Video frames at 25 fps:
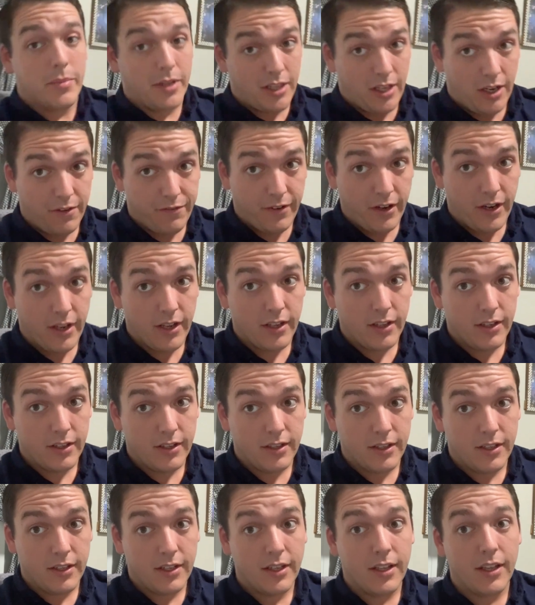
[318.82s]
me clarify,
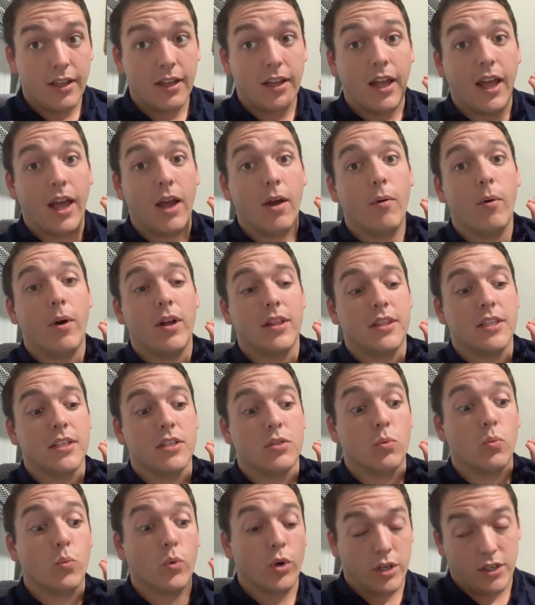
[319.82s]
I want this
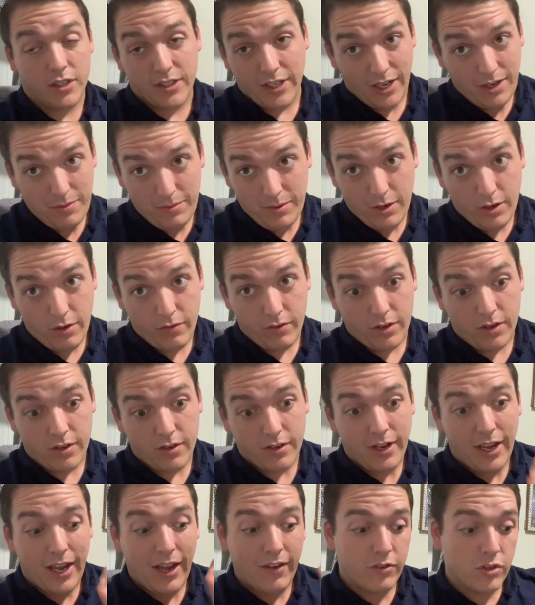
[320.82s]
work day to be over.
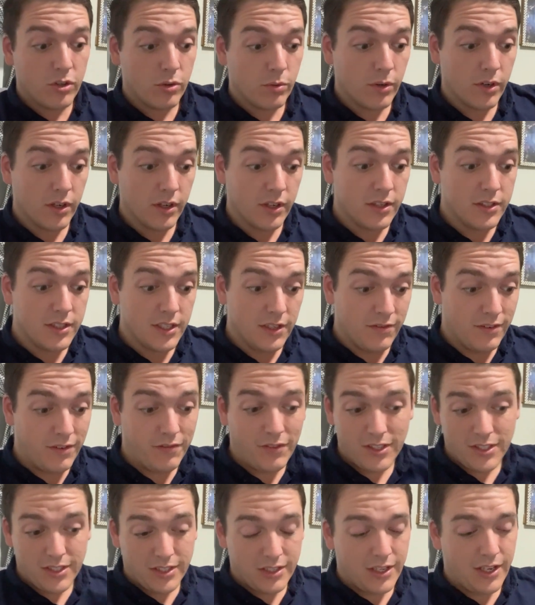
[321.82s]
Afterwards, even if
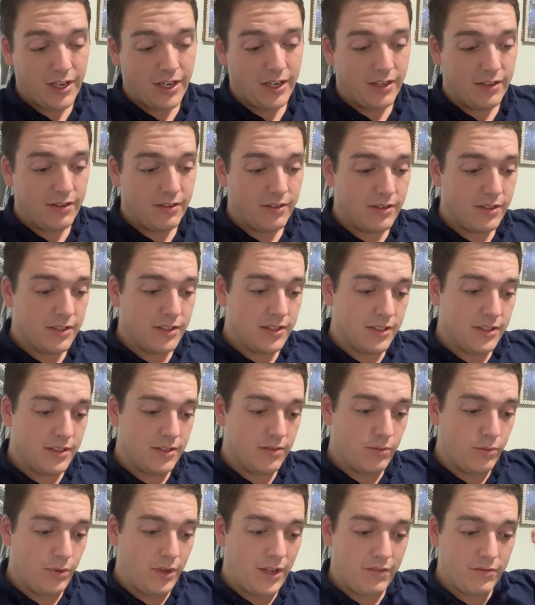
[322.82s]
it's late,
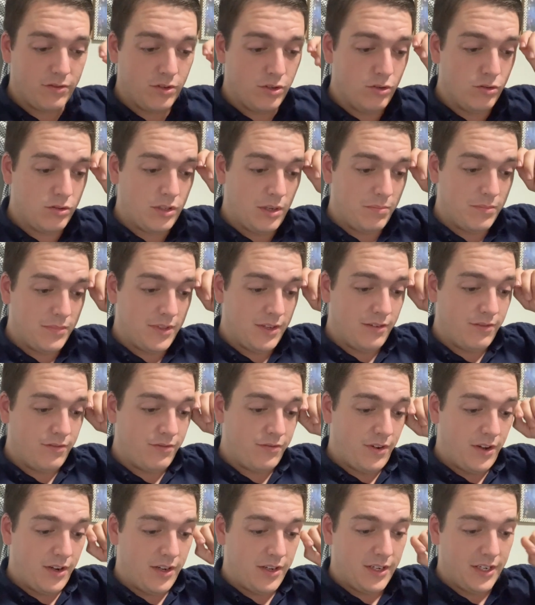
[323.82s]
we have to do something
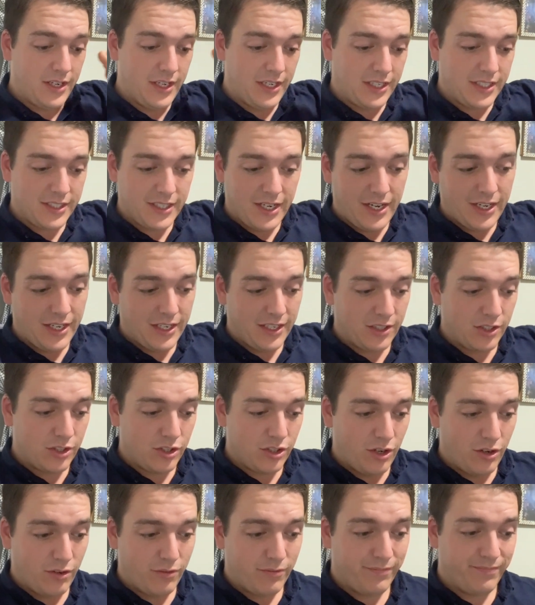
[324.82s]
fun and exciting,
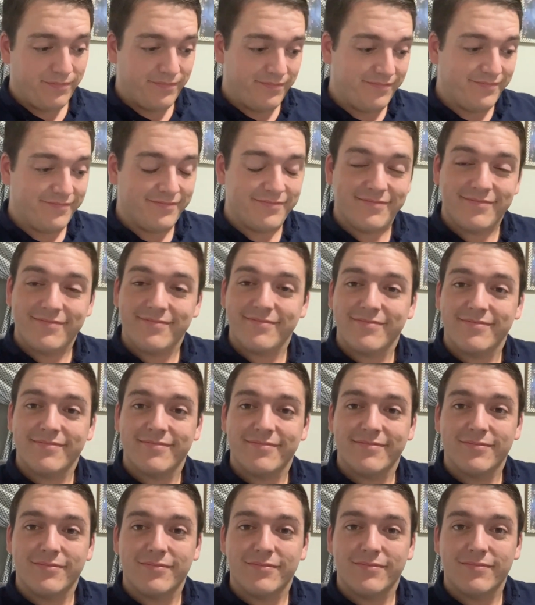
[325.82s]
so
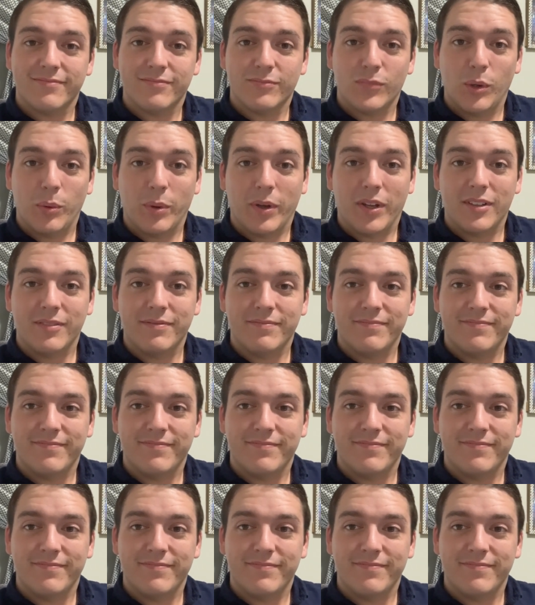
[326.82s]
we will.